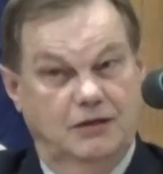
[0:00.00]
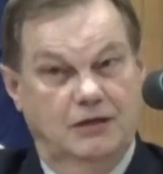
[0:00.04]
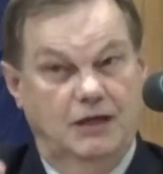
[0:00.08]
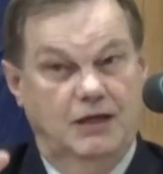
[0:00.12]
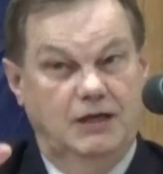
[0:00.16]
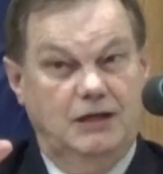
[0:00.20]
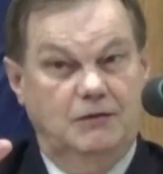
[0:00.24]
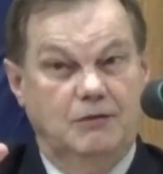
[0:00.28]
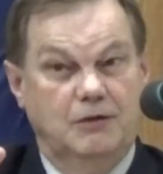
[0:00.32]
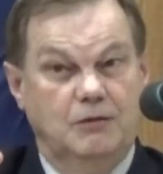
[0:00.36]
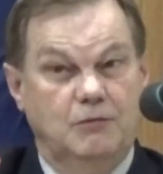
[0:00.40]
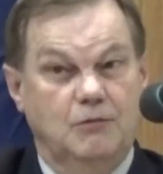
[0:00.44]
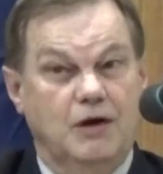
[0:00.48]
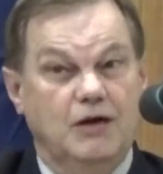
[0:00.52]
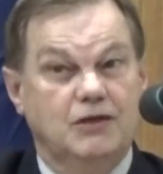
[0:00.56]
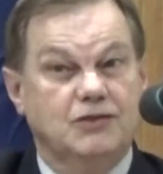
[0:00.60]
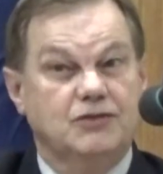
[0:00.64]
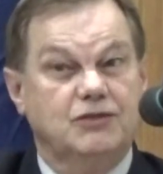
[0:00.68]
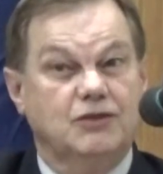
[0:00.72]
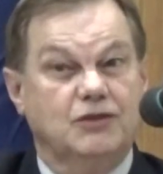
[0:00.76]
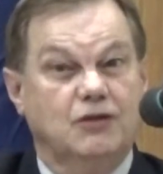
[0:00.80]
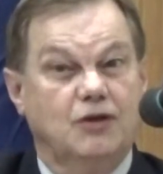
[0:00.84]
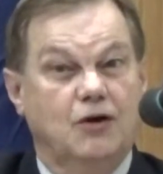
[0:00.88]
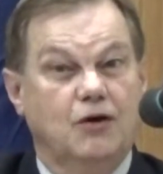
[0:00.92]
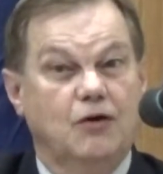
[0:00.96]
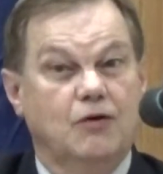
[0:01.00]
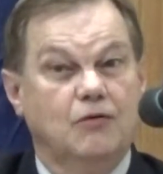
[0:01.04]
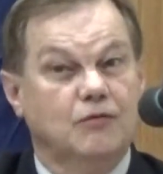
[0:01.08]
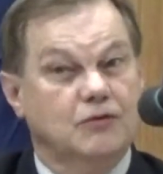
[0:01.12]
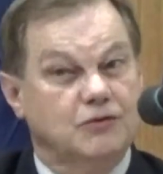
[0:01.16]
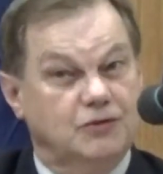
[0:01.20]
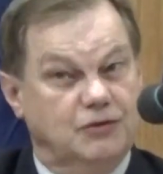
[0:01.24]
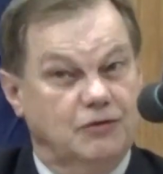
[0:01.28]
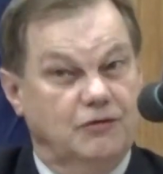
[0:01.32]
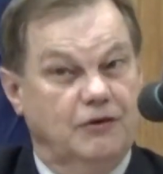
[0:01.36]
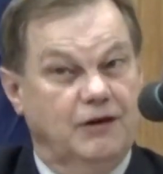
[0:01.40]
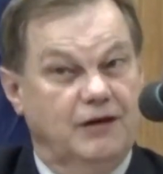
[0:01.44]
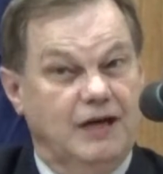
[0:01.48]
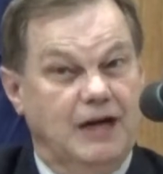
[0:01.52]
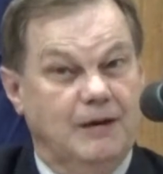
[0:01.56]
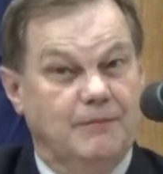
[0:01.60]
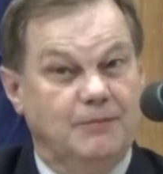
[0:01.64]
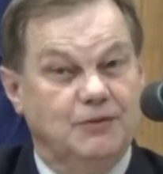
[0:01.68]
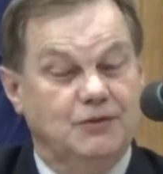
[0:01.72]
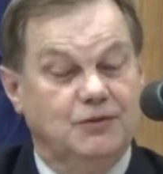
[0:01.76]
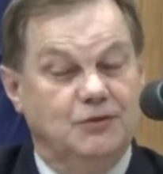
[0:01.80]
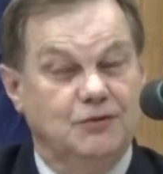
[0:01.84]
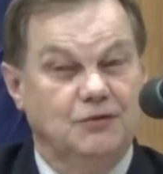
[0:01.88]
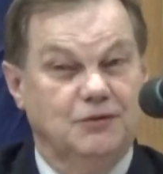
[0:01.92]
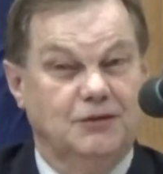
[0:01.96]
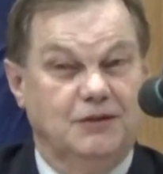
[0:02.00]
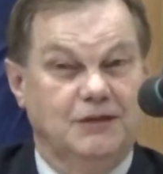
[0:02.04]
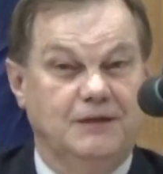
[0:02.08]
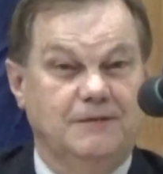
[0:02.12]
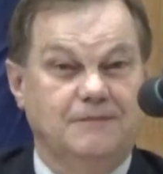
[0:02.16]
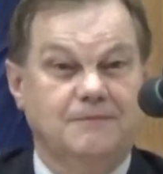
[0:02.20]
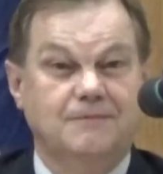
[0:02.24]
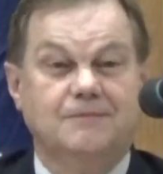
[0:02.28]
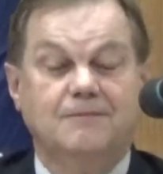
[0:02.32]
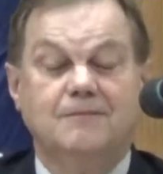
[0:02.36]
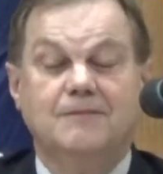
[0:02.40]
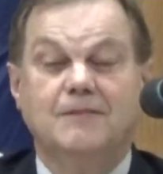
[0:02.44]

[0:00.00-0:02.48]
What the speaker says: Anyone who wants to go, it's a great opportunity.